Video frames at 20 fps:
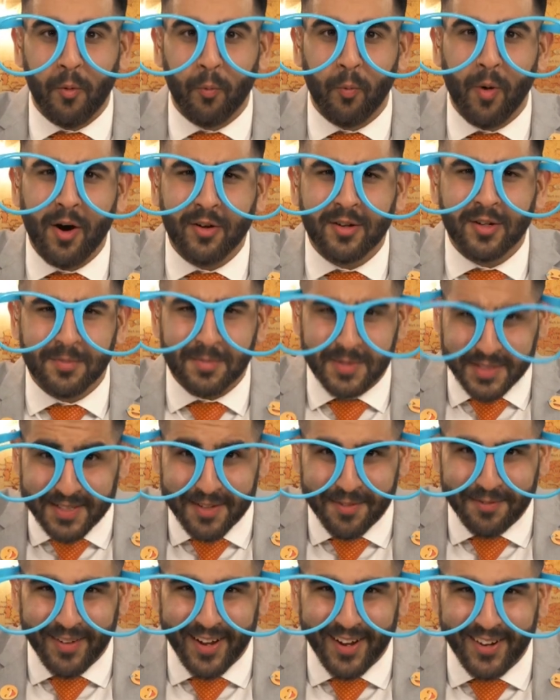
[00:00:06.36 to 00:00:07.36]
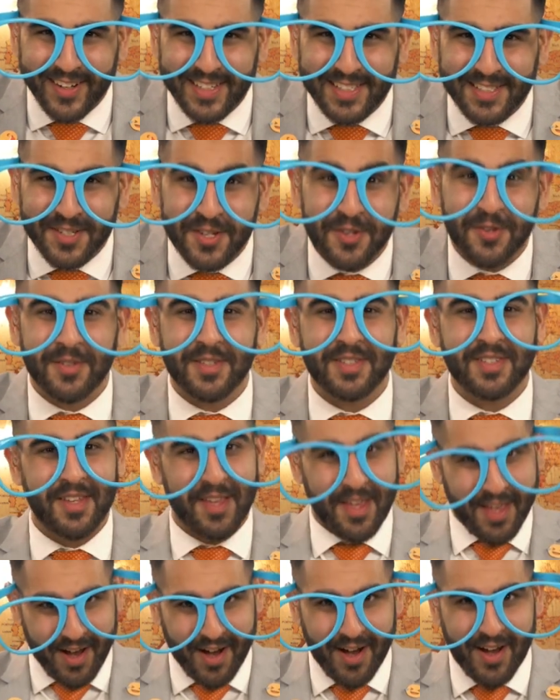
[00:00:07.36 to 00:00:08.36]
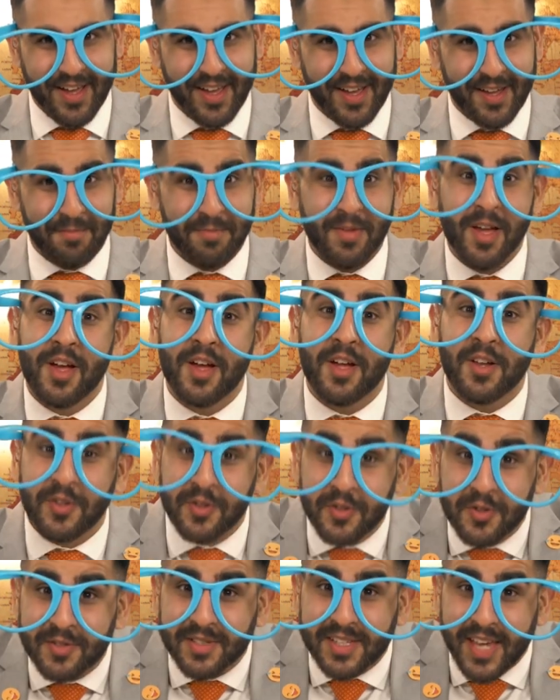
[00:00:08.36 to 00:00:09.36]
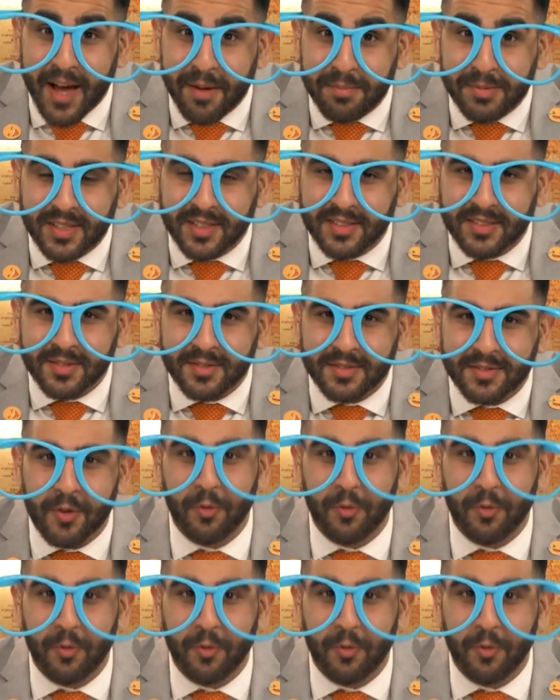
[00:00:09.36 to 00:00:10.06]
Welcome to Safeer's News. I am News Captain,